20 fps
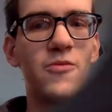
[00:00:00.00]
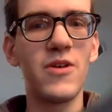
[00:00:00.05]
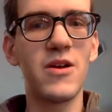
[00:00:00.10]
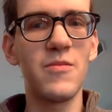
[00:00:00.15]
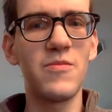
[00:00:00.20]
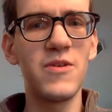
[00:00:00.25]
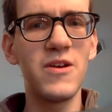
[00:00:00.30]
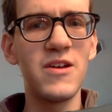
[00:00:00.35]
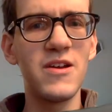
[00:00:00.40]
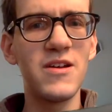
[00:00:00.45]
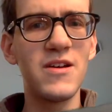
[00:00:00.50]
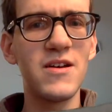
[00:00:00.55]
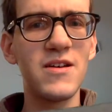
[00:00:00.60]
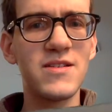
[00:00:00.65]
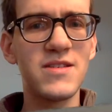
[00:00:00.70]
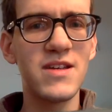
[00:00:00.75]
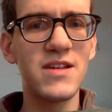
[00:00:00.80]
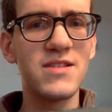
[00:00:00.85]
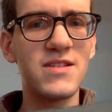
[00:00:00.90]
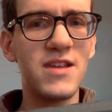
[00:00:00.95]
Wikipedia
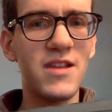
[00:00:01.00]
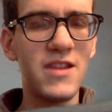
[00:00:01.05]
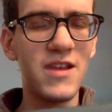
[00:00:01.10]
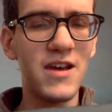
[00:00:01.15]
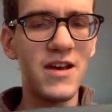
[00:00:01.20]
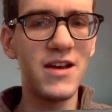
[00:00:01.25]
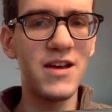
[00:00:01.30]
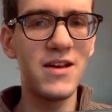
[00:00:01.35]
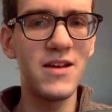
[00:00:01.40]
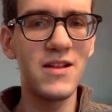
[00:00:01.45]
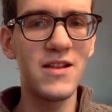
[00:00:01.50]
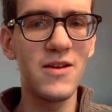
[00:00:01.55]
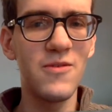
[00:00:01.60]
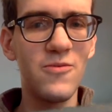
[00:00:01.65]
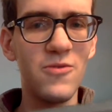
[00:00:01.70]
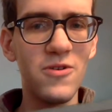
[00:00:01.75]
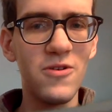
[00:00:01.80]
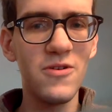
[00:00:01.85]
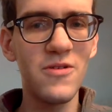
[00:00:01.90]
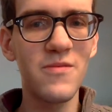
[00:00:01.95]
says that they
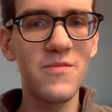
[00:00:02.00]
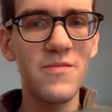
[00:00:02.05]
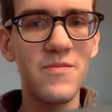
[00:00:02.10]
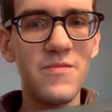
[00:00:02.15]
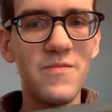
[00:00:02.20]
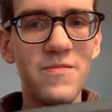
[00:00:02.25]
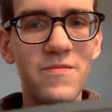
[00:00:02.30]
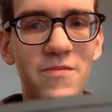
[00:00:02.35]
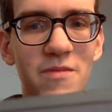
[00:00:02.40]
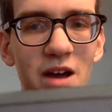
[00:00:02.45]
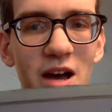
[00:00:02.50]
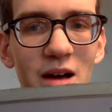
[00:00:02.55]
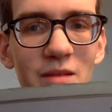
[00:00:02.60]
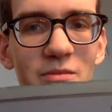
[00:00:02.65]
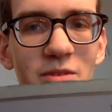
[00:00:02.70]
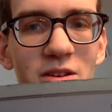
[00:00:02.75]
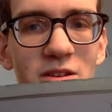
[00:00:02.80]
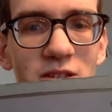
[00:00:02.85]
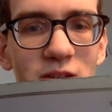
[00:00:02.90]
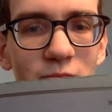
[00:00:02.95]
were
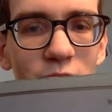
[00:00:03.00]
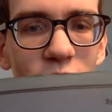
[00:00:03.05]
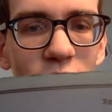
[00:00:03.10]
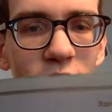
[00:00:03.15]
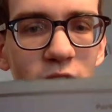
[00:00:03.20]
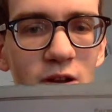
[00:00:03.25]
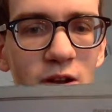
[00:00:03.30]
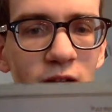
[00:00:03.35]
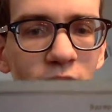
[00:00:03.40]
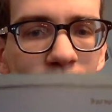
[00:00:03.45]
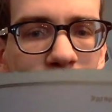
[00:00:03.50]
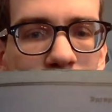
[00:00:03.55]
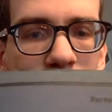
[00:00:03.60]
communist supported,